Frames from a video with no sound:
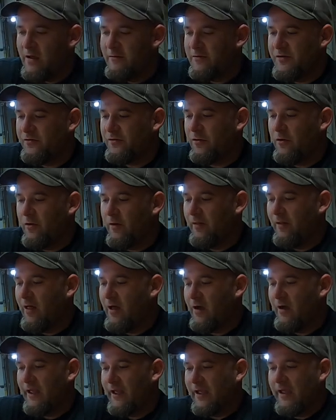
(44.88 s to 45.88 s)
I'm just going
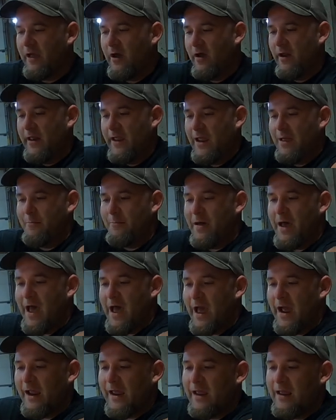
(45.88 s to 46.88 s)
along and cutting it
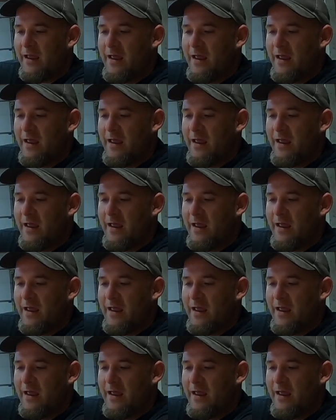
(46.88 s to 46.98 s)
back.